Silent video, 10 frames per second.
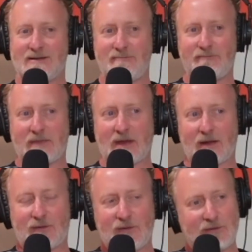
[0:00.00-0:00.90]

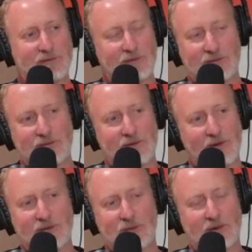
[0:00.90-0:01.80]

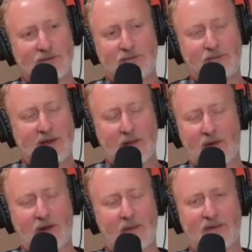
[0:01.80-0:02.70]
I just want to pick up
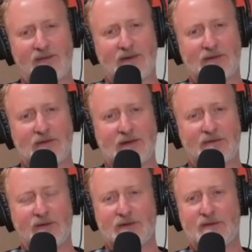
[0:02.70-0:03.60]
on a couple of things you
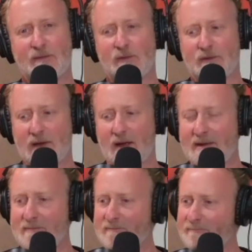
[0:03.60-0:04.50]
said. First of all, I
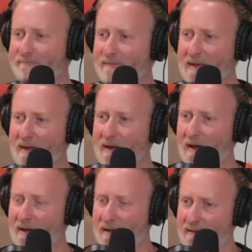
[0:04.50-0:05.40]
mean,
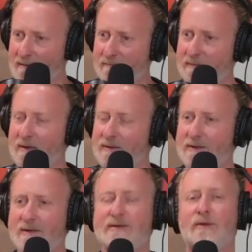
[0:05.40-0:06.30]
you know, you
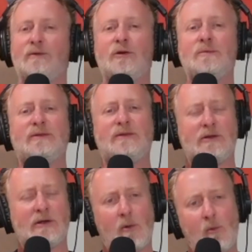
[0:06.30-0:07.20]
don't need to go into too much
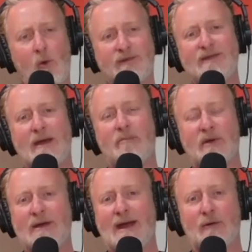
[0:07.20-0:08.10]
detail, but what did that
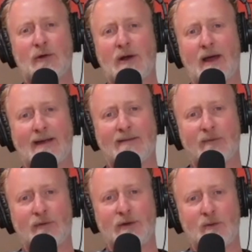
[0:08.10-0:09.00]
burnout look like
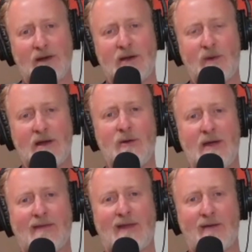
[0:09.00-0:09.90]
for you when you
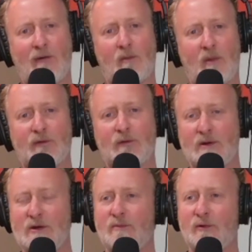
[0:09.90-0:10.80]
hit that rock bottom,
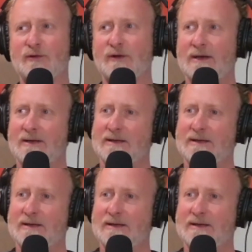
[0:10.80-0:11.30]
when you pushed?